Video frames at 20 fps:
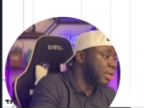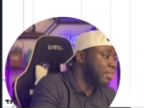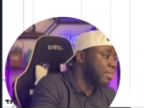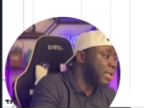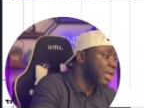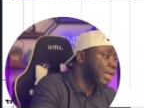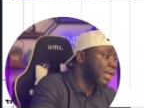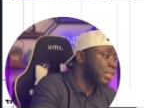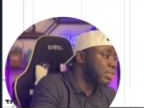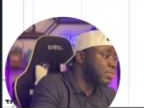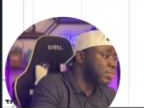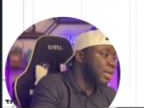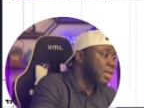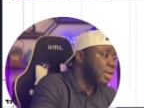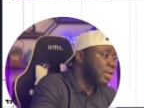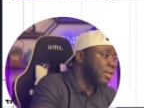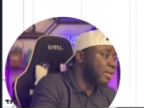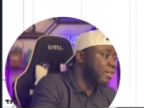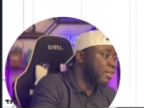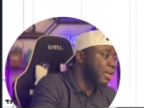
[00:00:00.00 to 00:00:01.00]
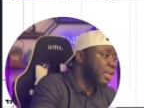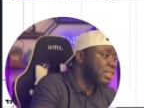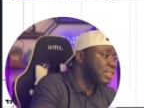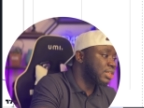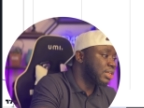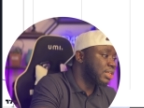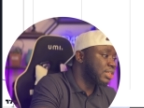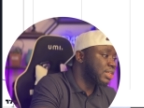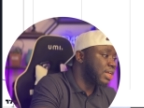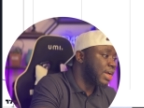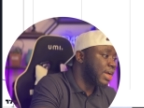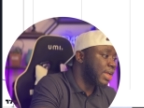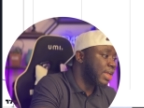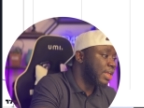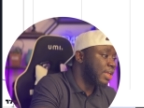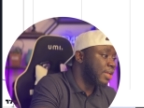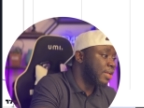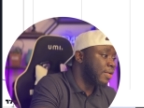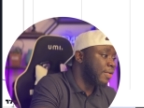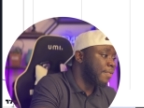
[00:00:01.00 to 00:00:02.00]
market can create this high
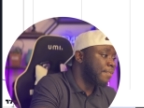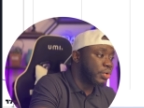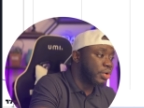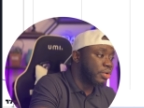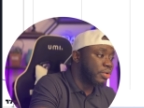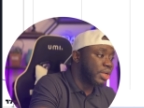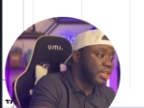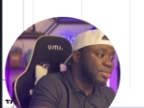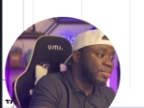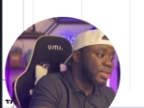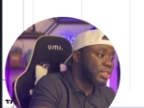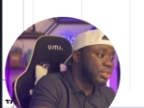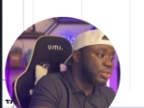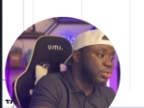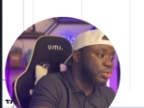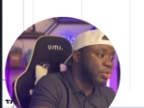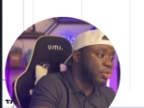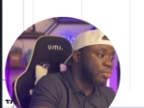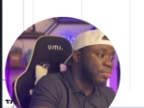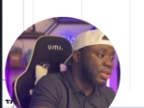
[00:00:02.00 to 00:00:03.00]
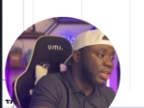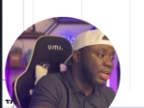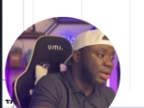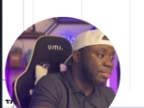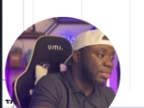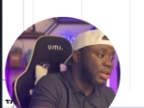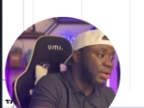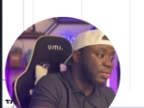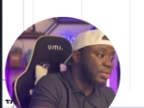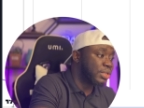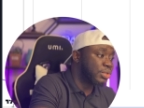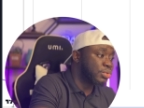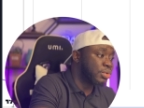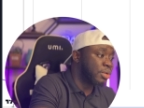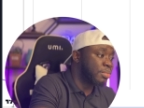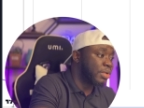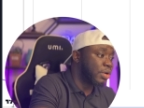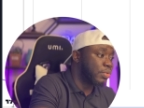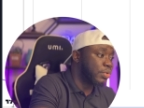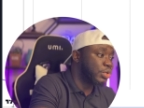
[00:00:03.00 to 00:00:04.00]
here. You expect it to normally come down this
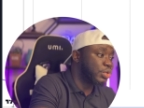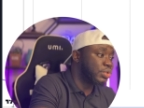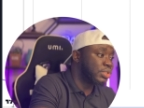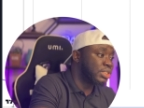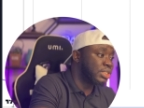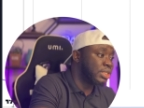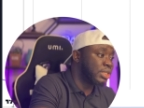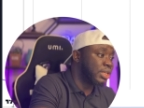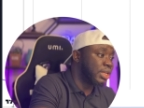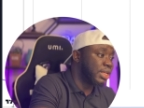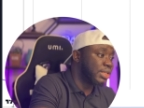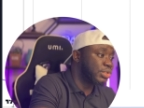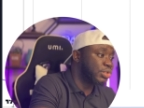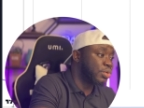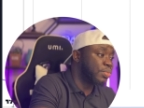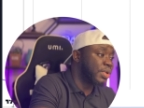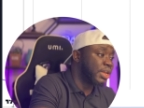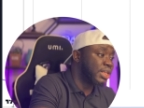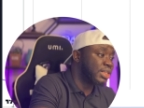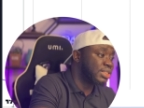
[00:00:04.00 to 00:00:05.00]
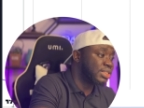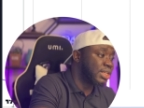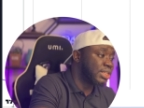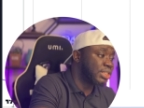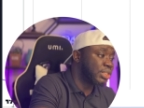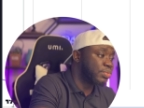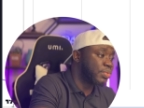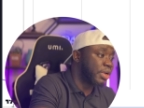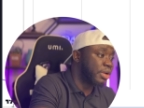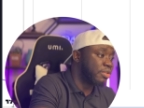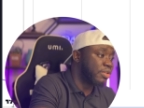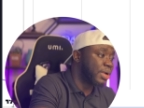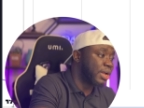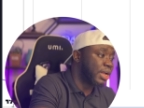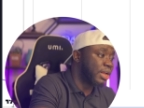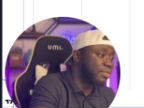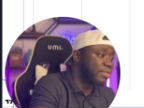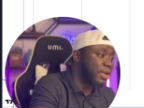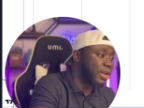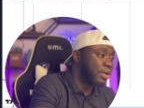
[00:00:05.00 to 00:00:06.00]
way, but what do you see? There are so many instances where your
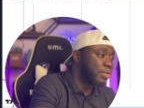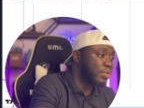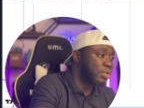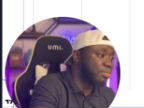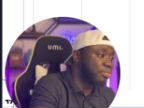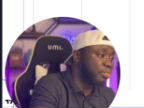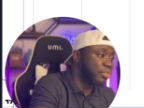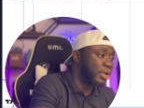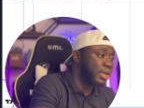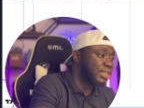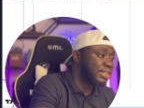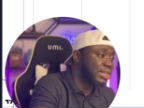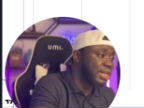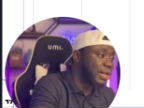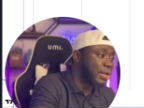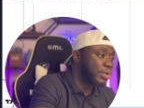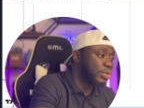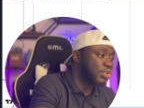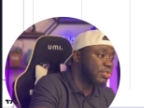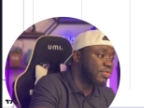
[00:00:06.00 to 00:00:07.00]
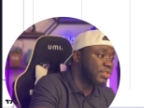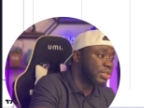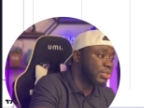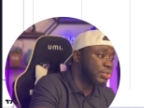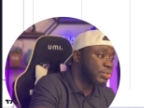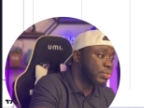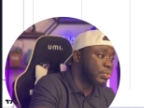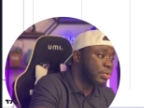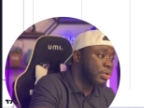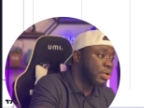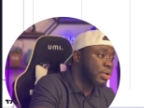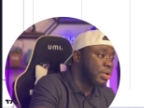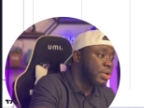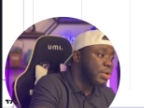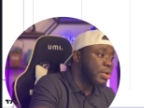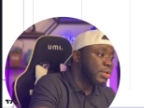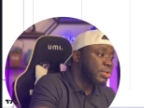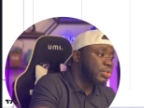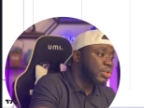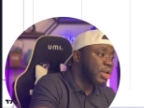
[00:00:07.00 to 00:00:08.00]
market rather breaks out of this zone.
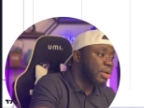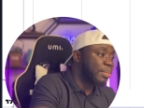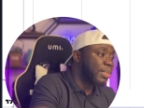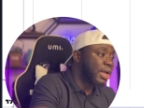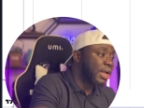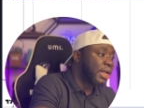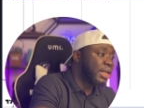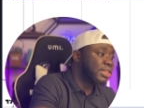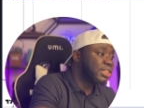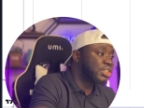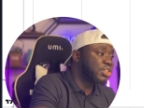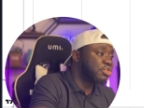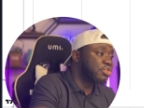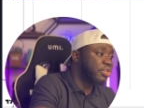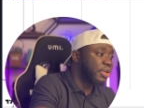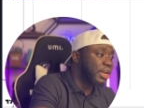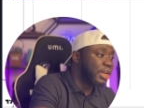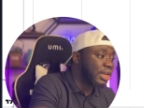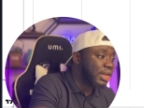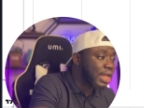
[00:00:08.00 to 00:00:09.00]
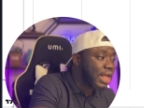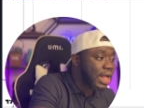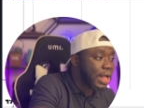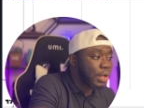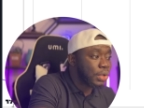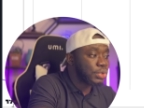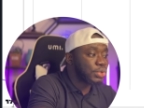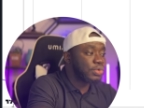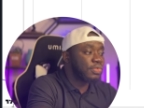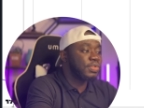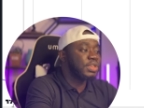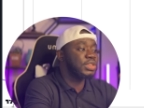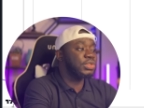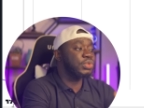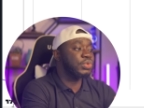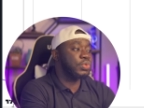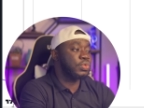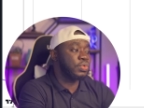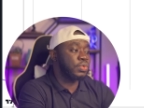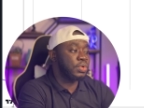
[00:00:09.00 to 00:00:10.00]
So the market trading out of this
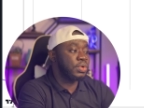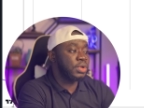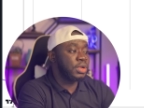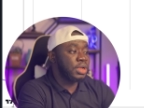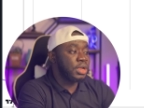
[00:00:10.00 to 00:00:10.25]
zone